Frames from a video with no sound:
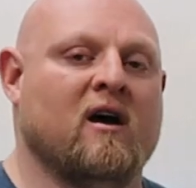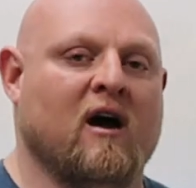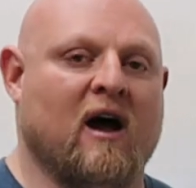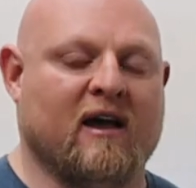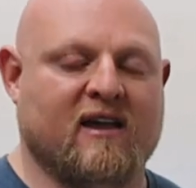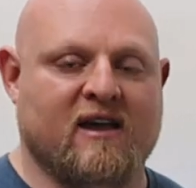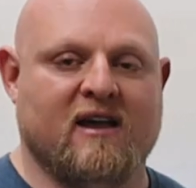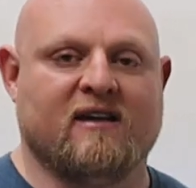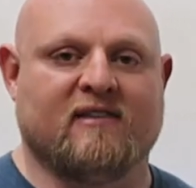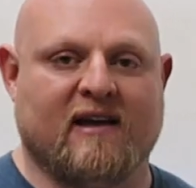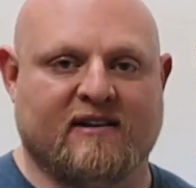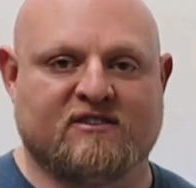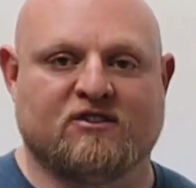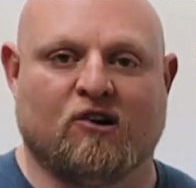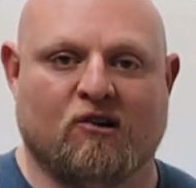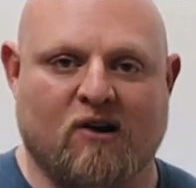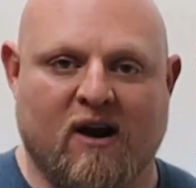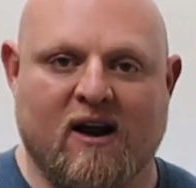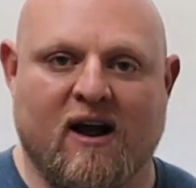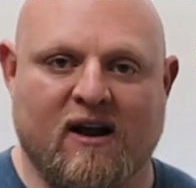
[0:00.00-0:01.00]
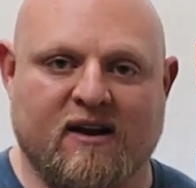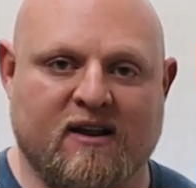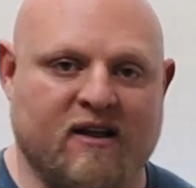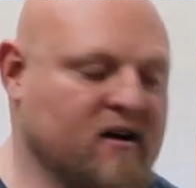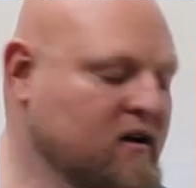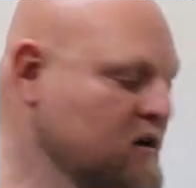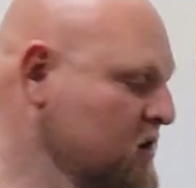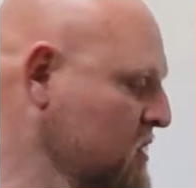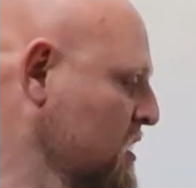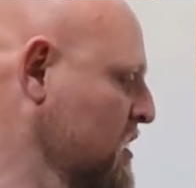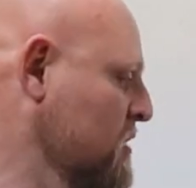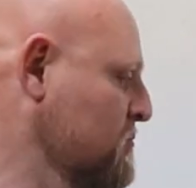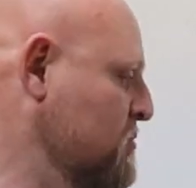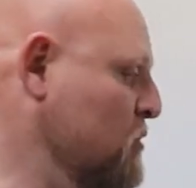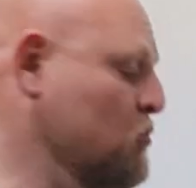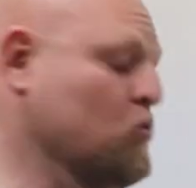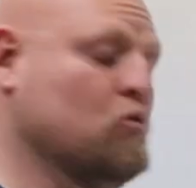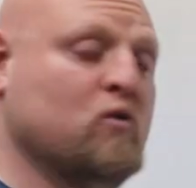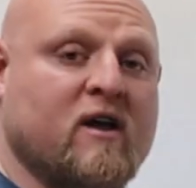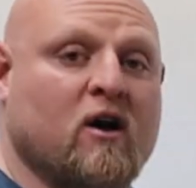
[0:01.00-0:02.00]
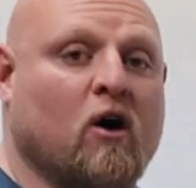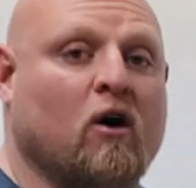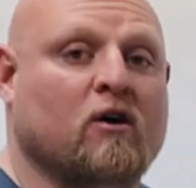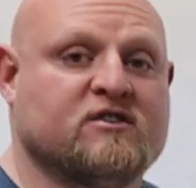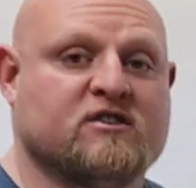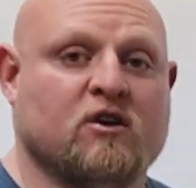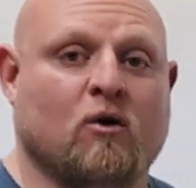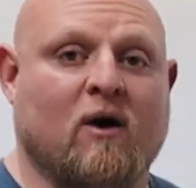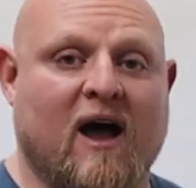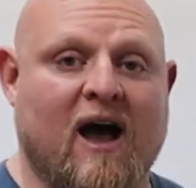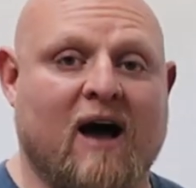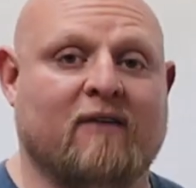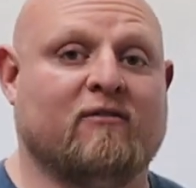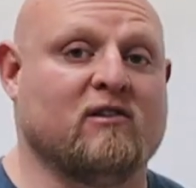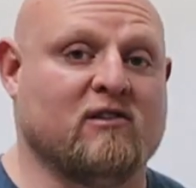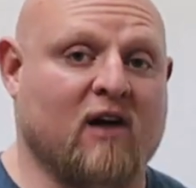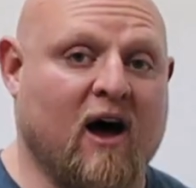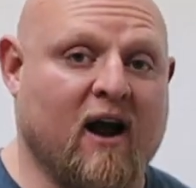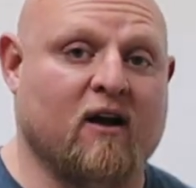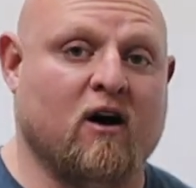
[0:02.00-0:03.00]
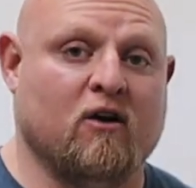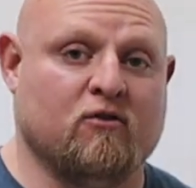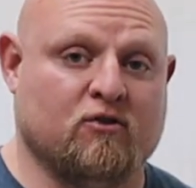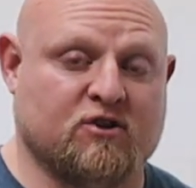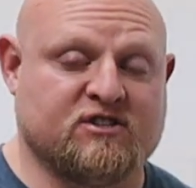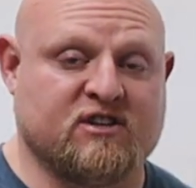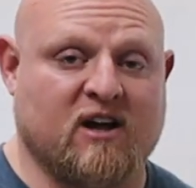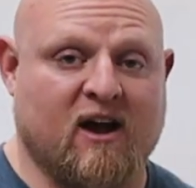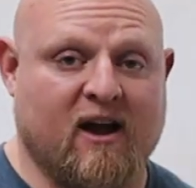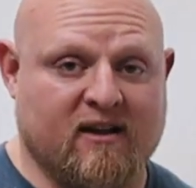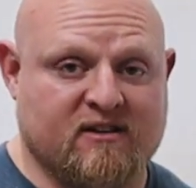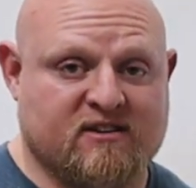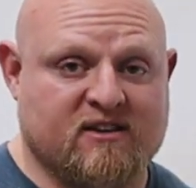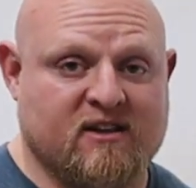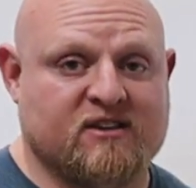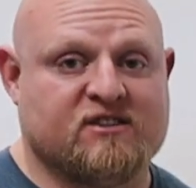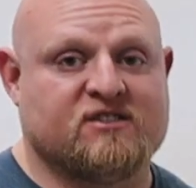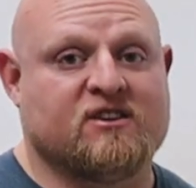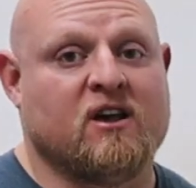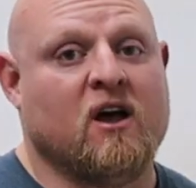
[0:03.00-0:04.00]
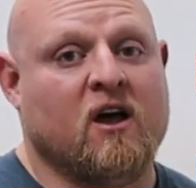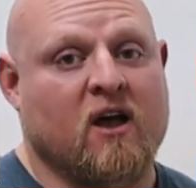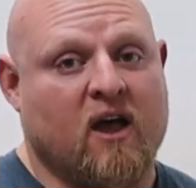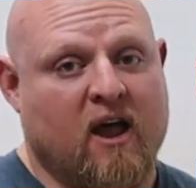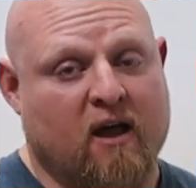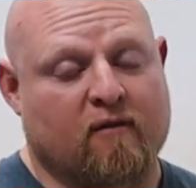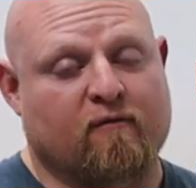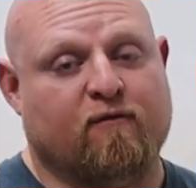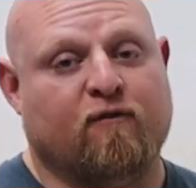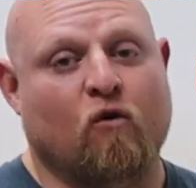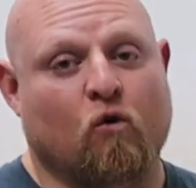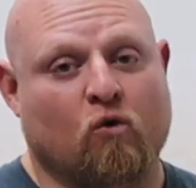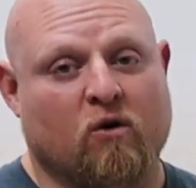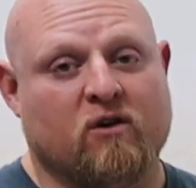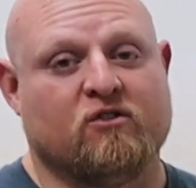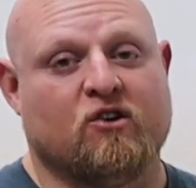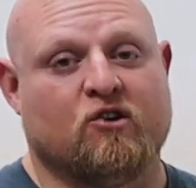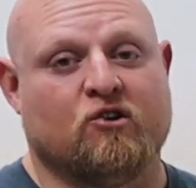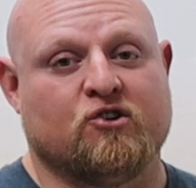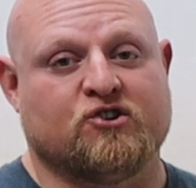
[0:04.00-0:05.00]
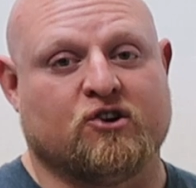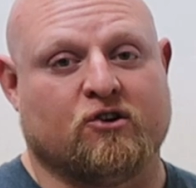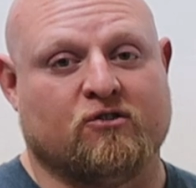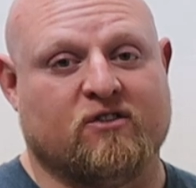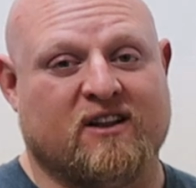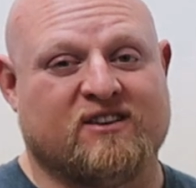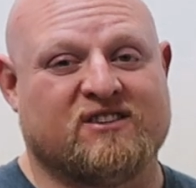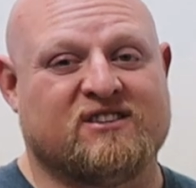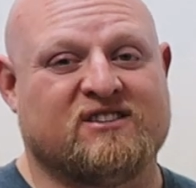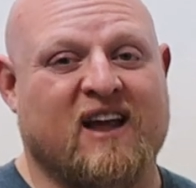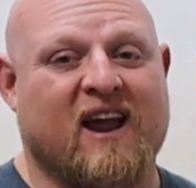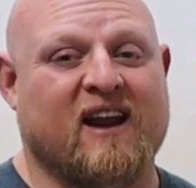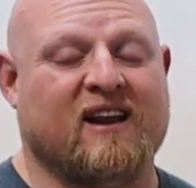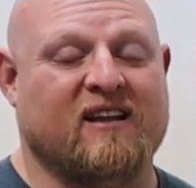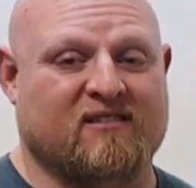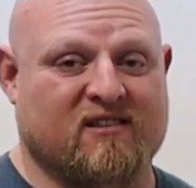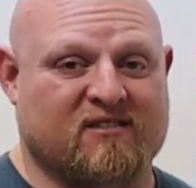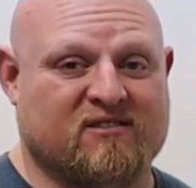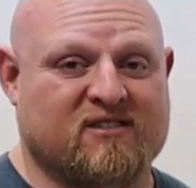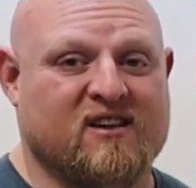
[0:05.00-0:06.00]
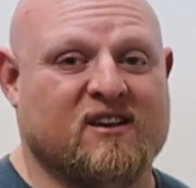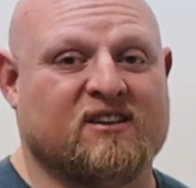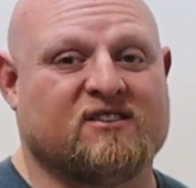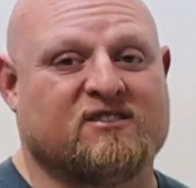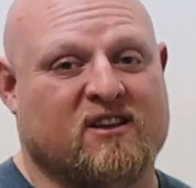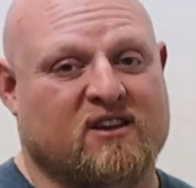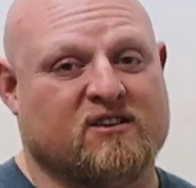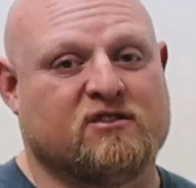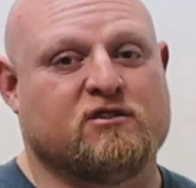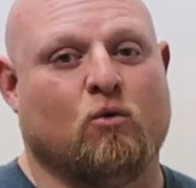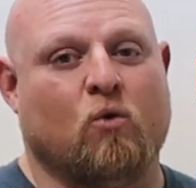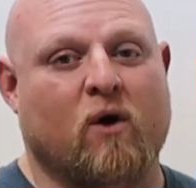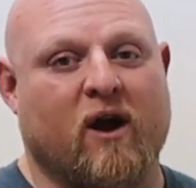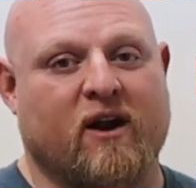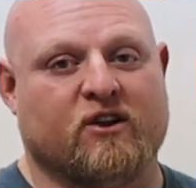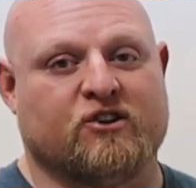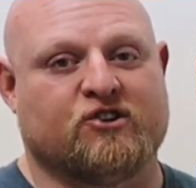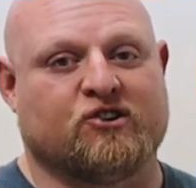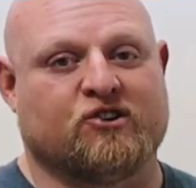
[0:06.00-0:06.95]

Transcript: I get that's a great idea, but we also have a lot of other scientists and foreign literature that's stating that this is the way to